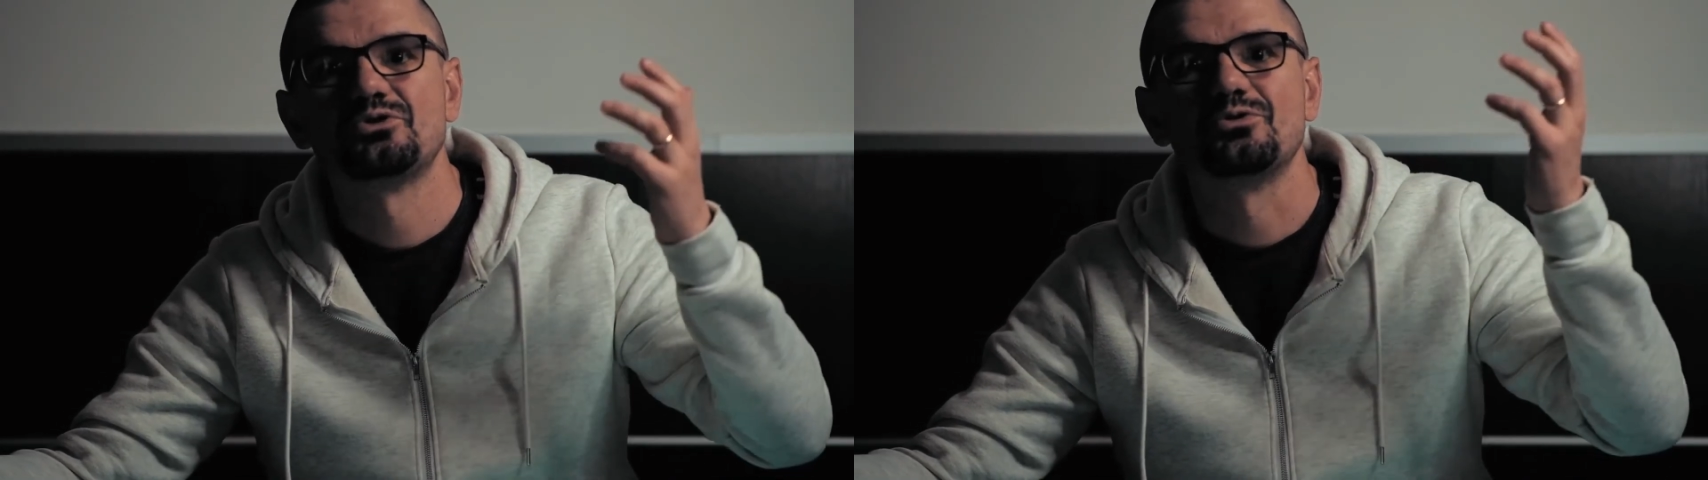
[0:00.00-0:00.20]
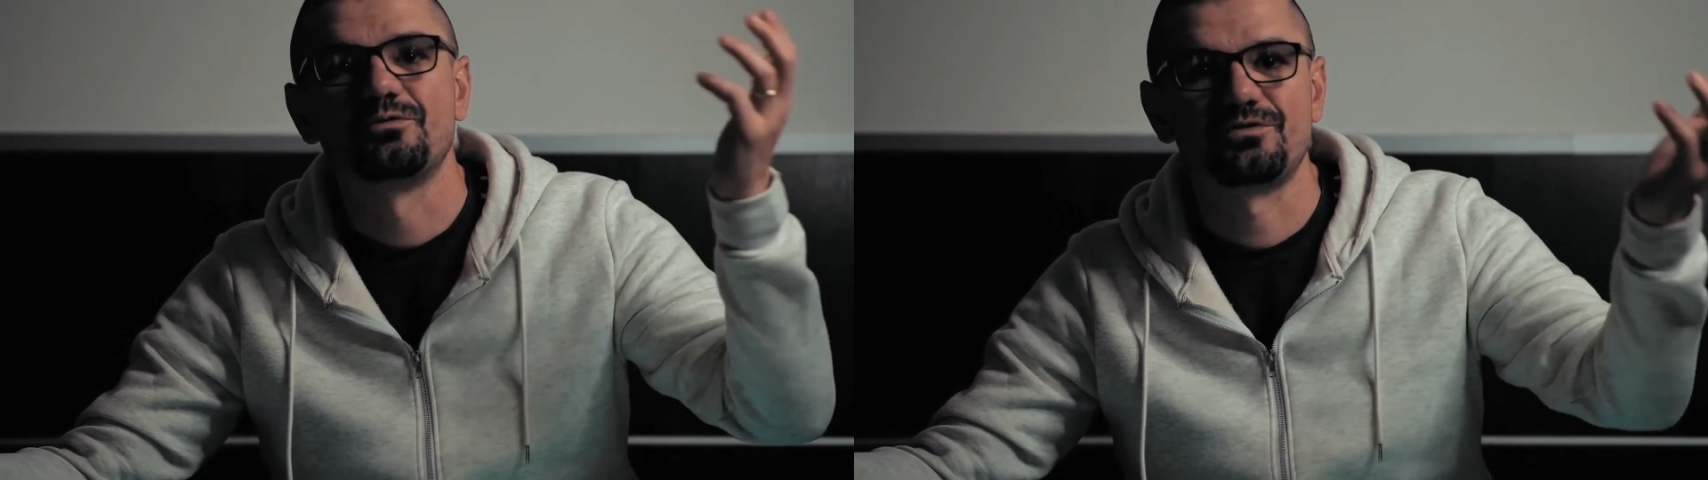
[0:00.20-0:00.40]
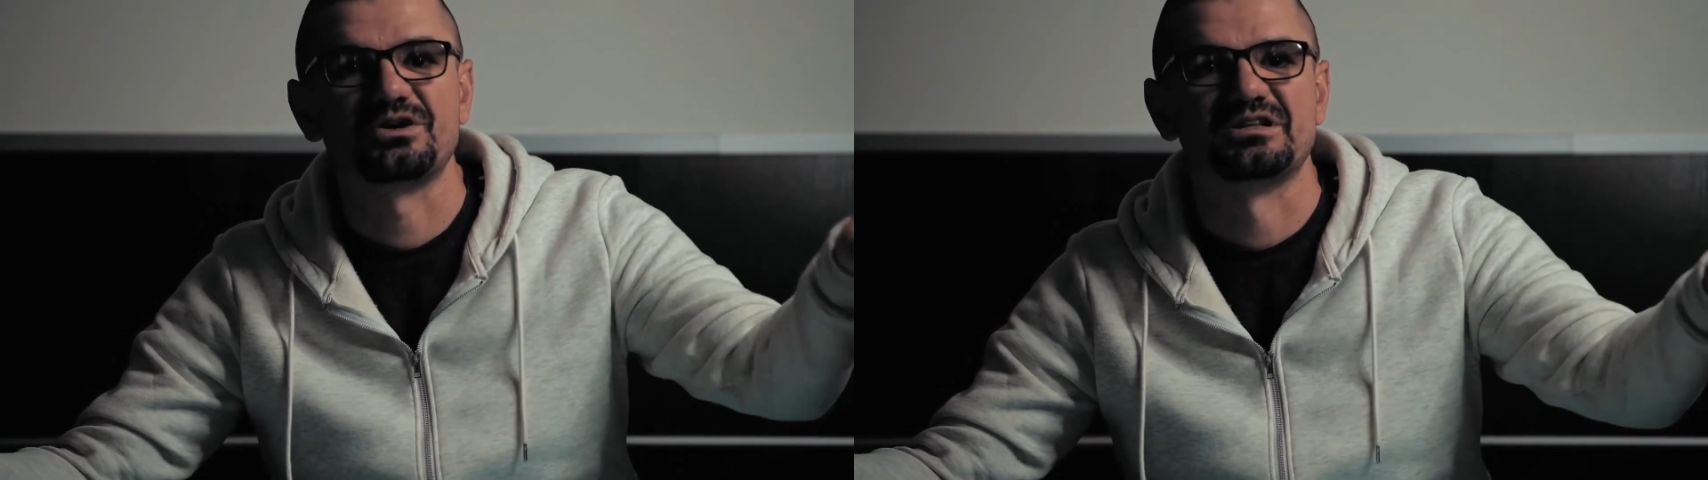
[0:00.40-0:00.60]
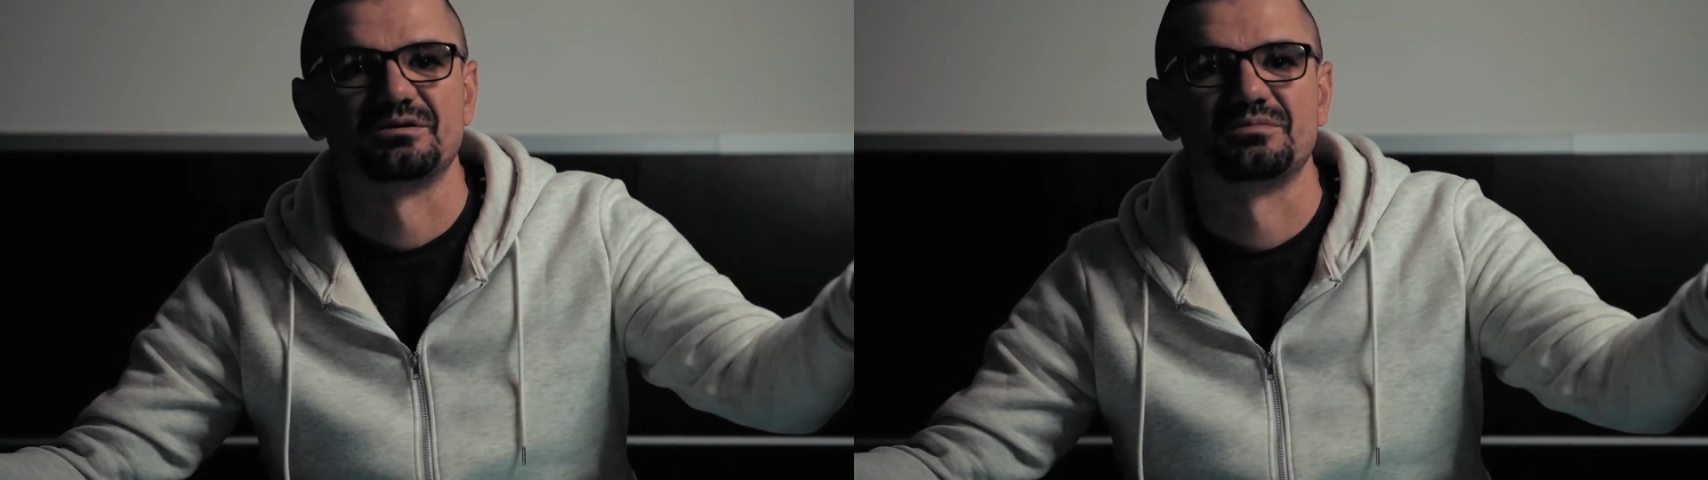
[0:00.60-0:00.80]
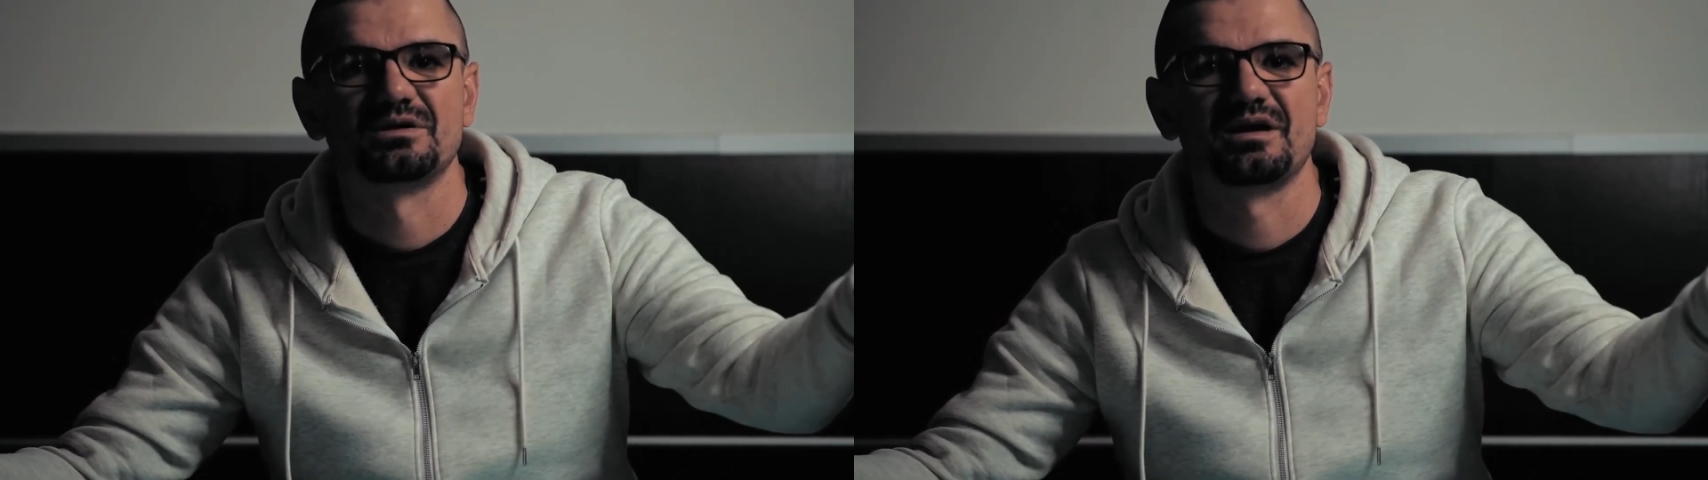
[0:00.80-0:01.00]
to
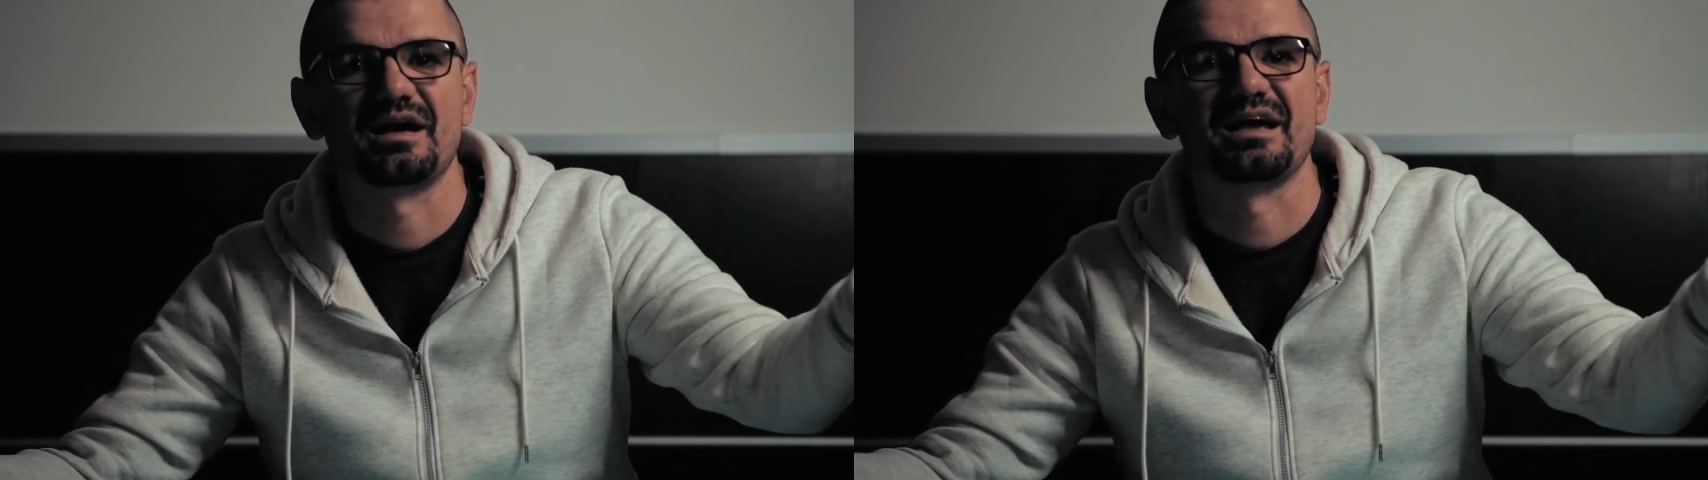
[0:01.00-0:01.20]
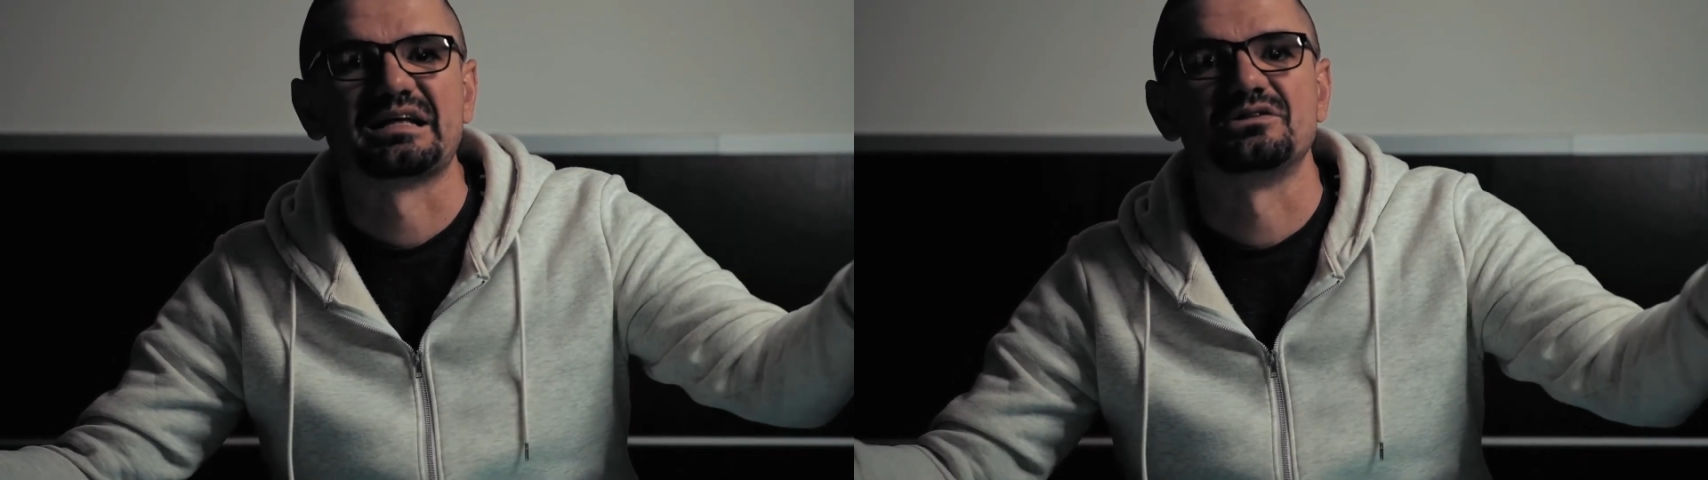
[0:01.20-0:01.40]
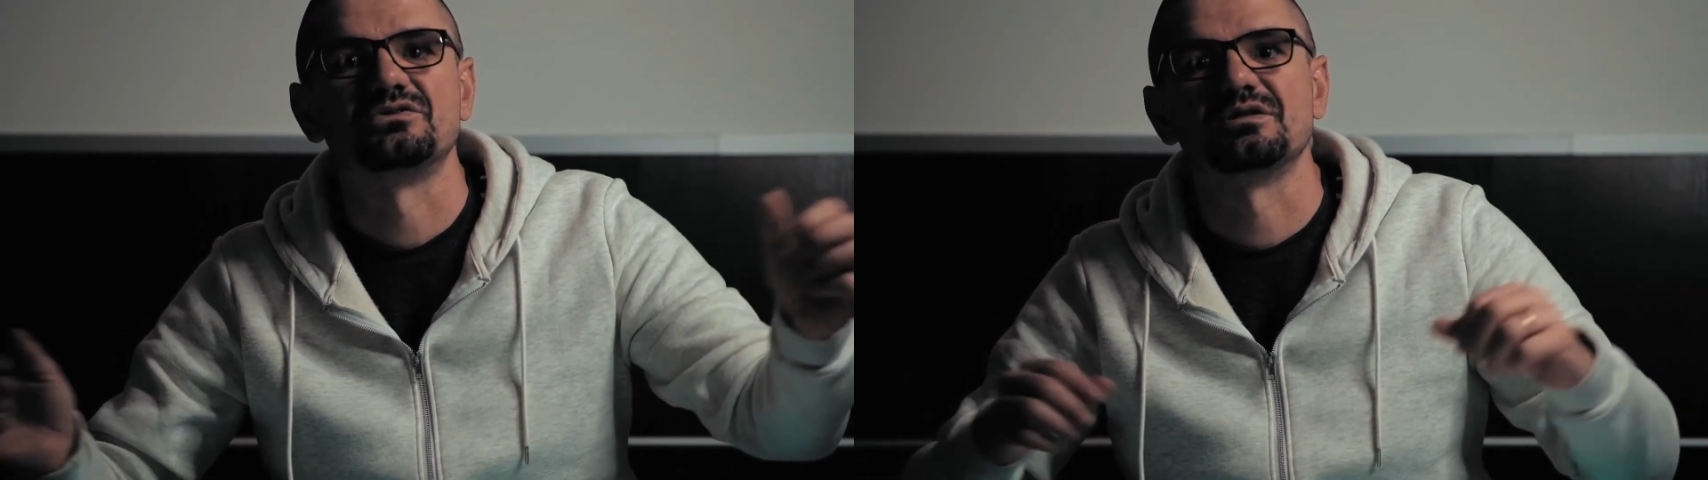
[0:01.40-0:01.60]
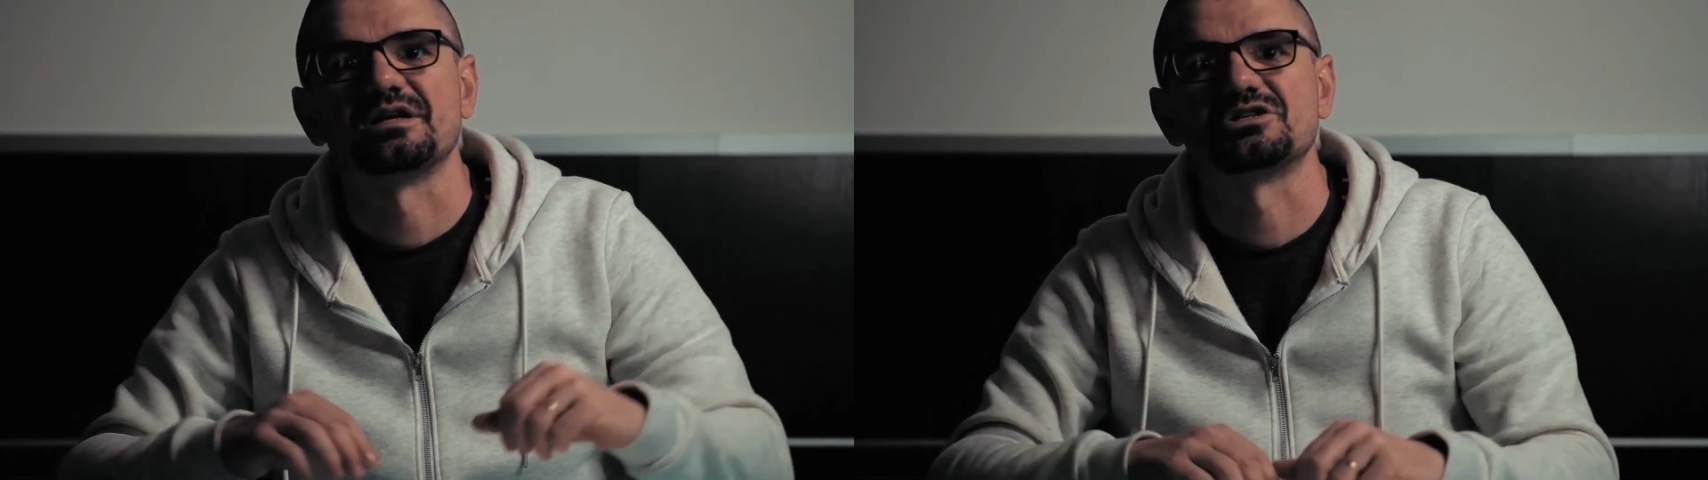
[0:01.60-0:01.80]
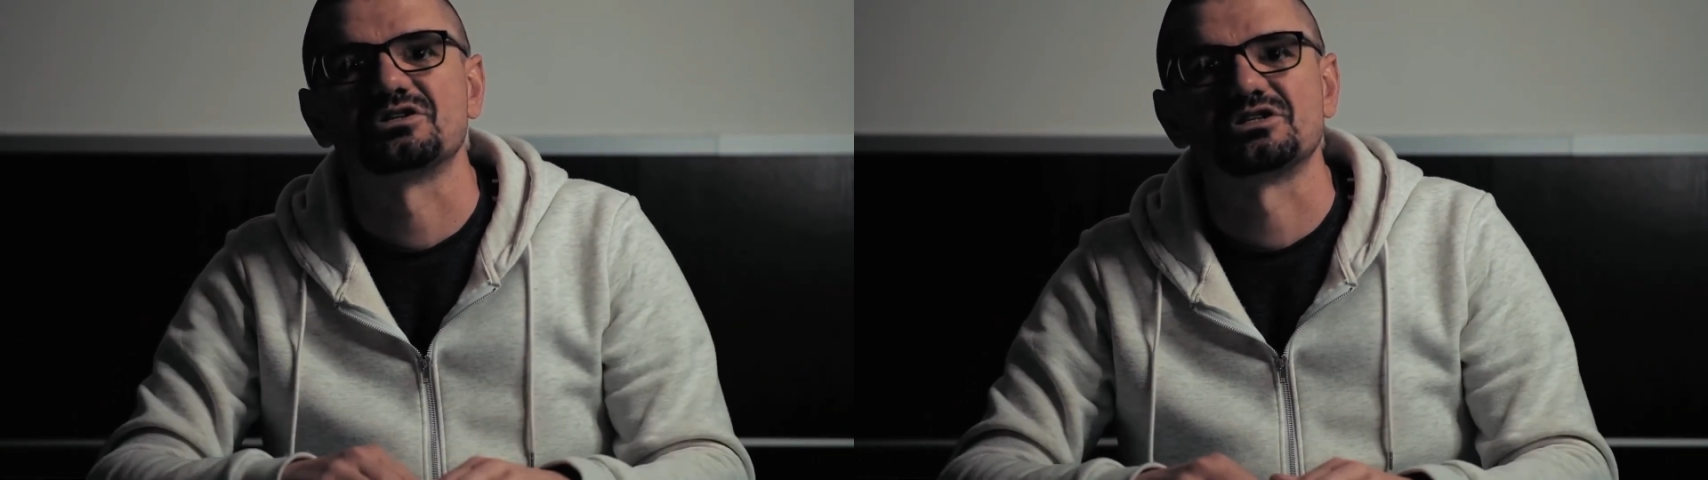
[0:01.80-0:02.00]
freedom and the
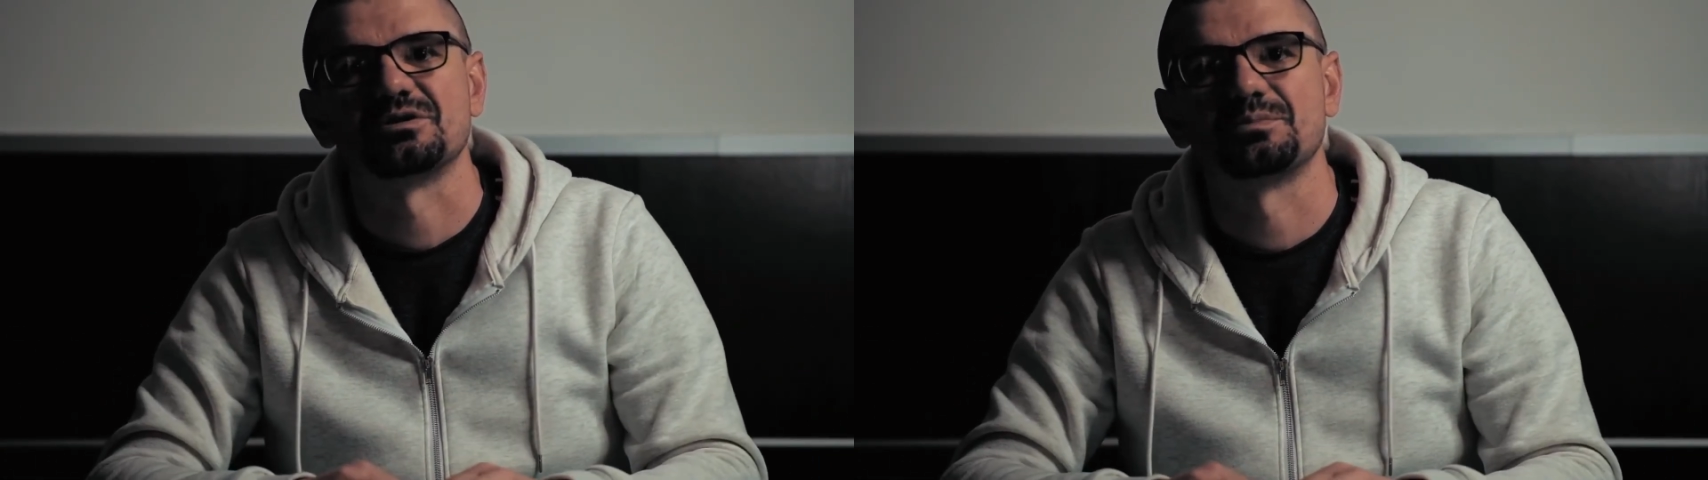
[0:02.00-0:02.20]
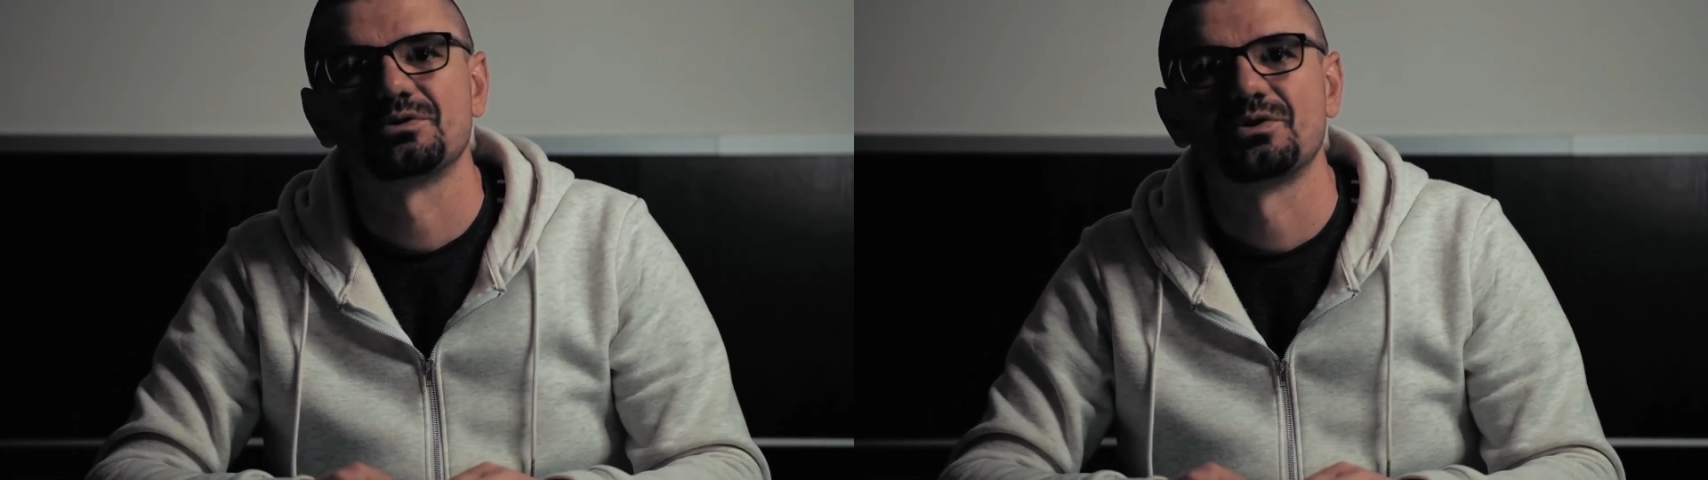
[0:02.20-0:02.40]
relationship